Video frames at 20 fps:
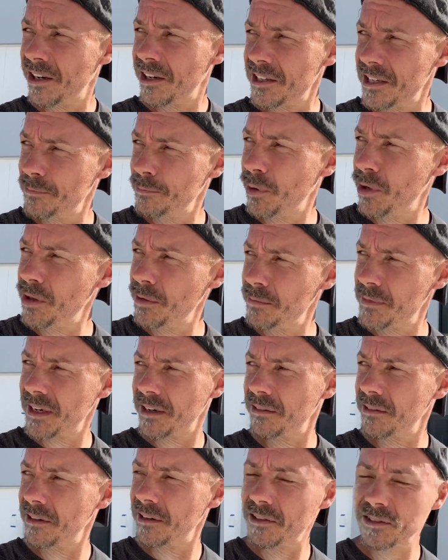Did put them
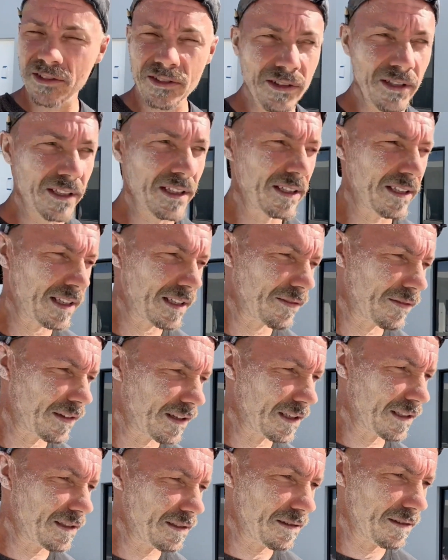down last night and they've
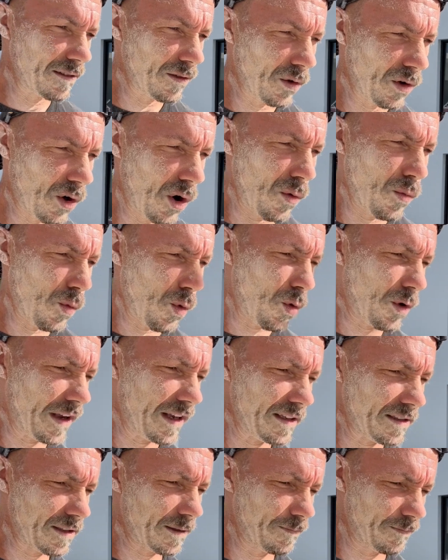gone
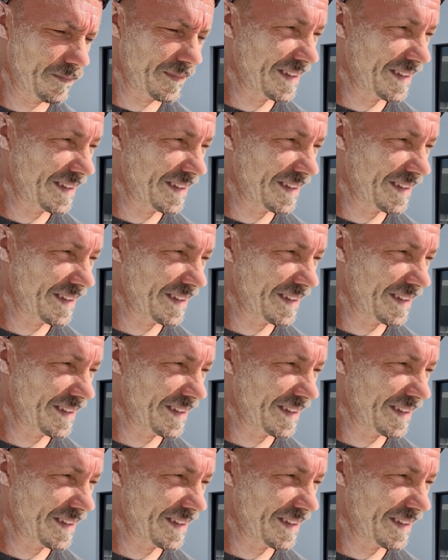walkies.